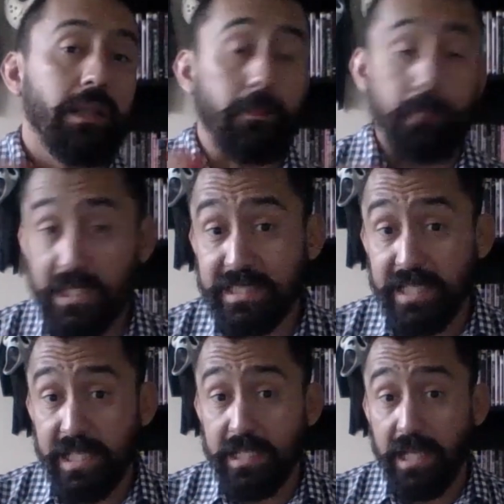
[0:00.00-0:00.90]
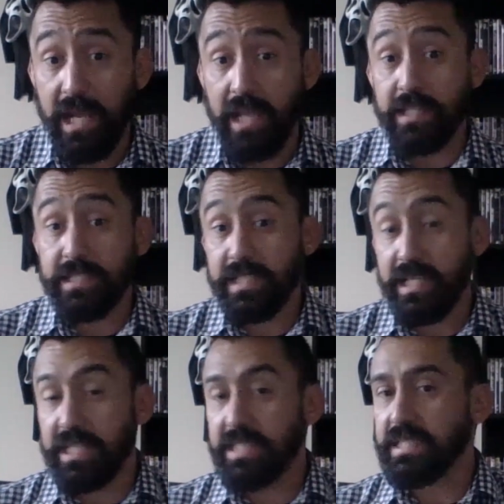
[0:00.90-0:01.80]
Bust in, and the scene
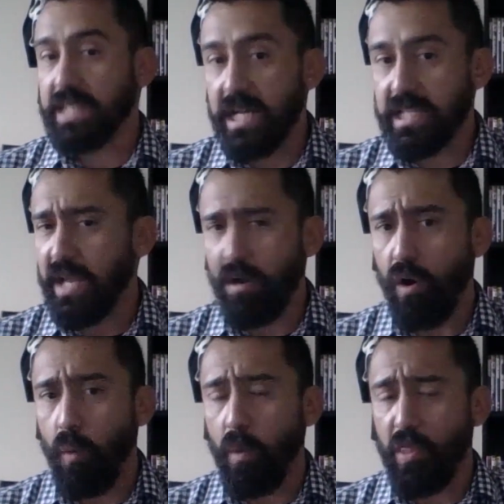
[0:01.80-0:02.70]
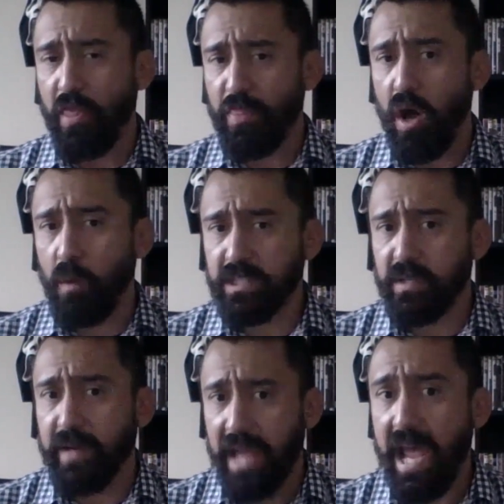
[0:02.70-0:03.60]
is not at all what they thought was
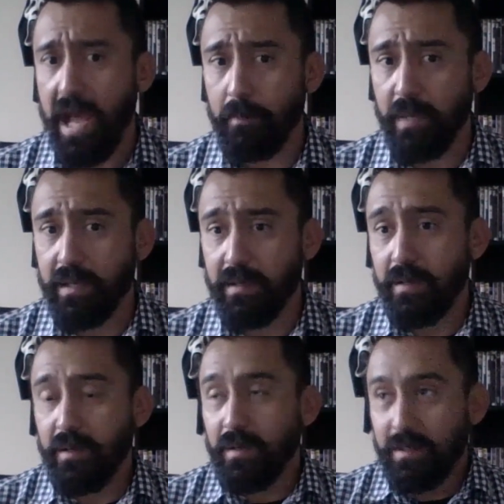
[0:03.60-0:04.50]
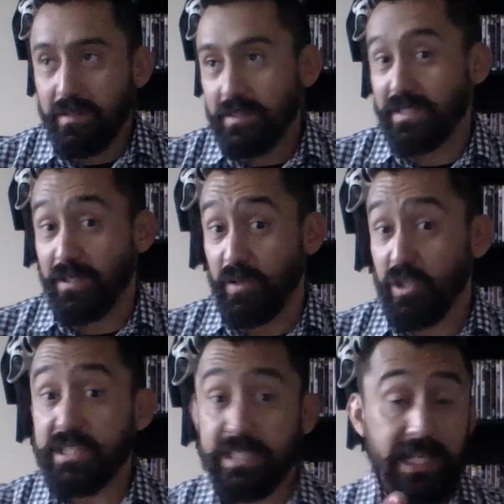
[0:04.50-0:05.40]
going to happen. So you
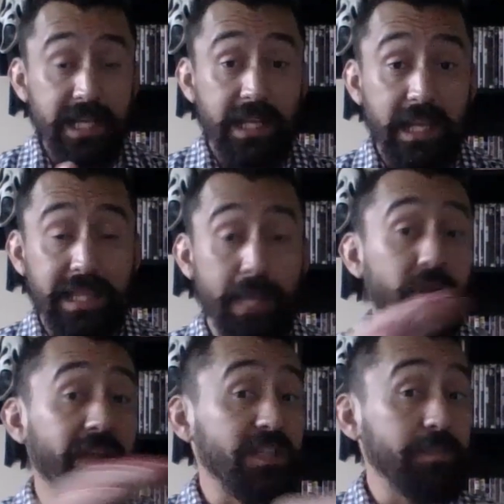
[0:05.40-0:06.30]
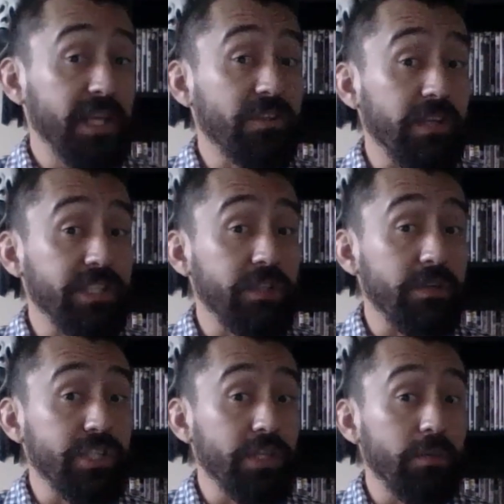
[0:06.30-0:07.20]
see in that previous picture I
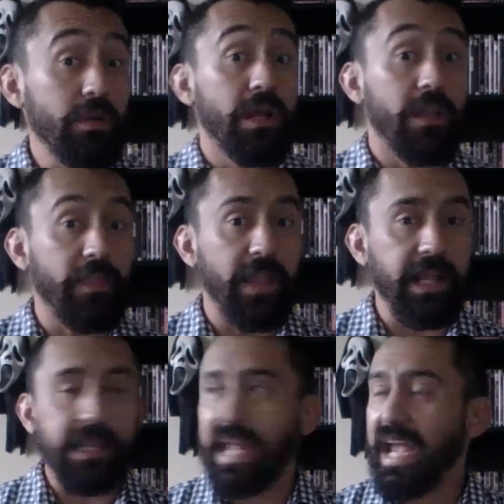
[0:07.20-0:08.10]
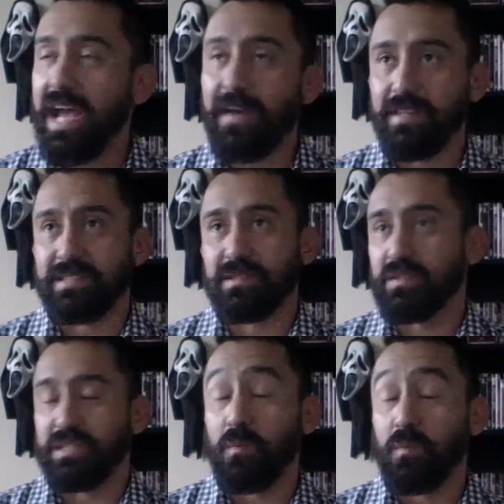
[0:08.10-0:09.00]
showed you, they have this
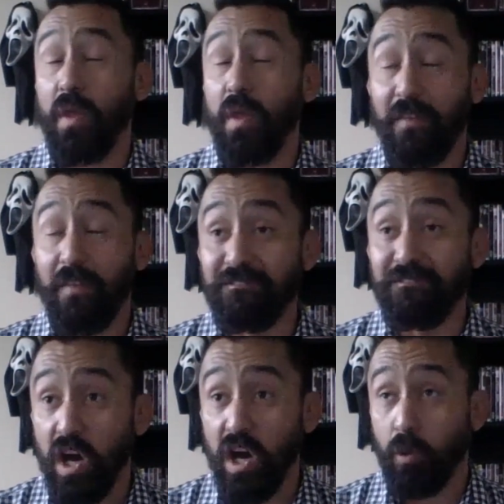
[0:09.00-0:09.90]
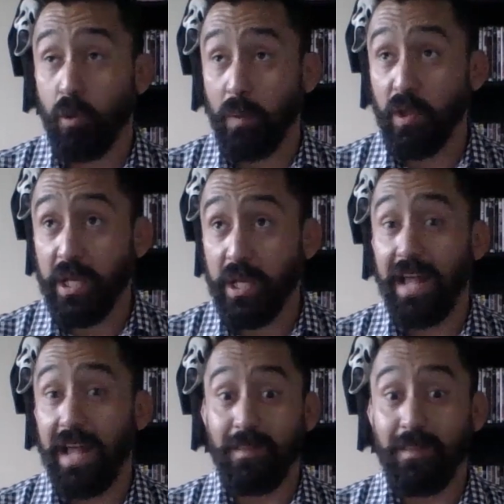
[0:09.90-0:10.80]
just, what the fuck are we looking
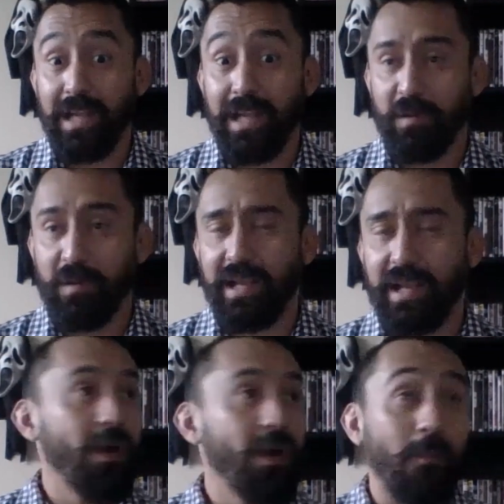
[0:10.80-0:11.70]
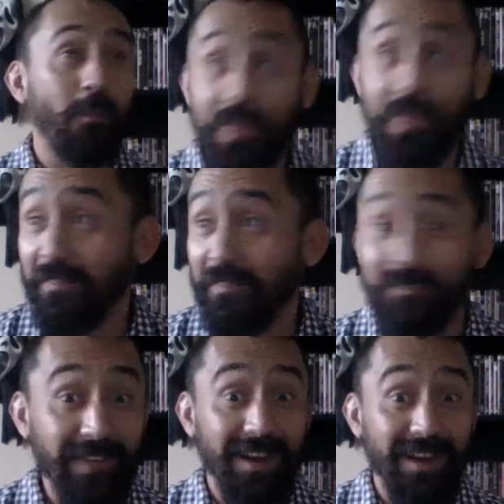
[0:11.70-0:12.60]
at look. And we're like, what the
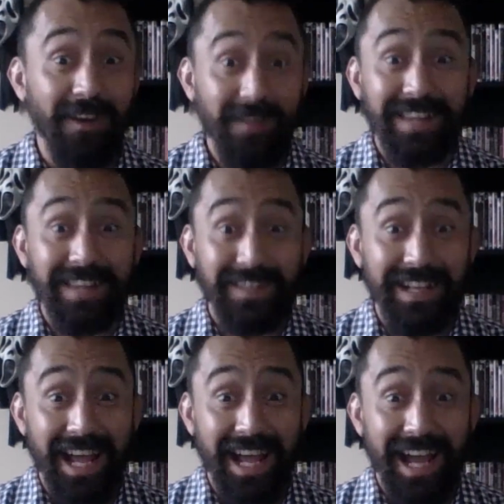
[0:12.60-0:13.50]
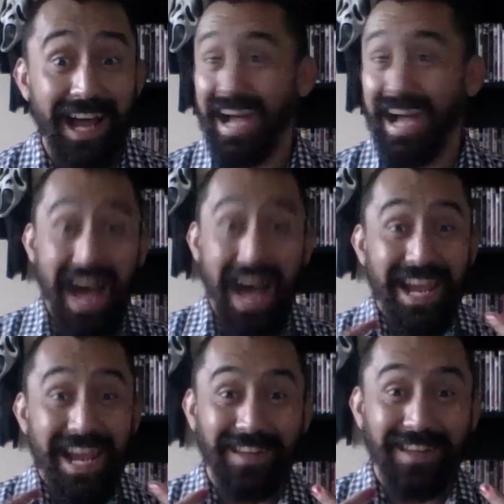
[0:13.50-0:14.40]
fuck are they looking at? I
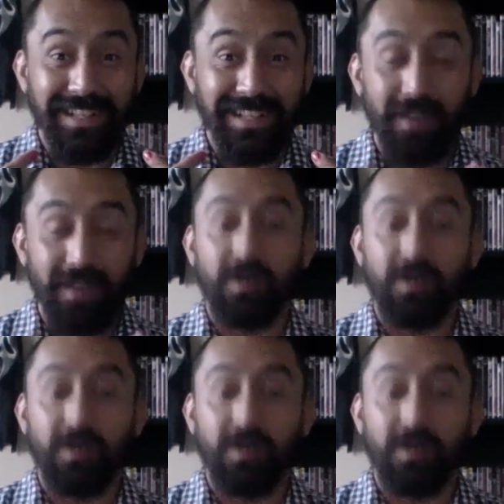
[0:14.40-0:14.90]
have that look now.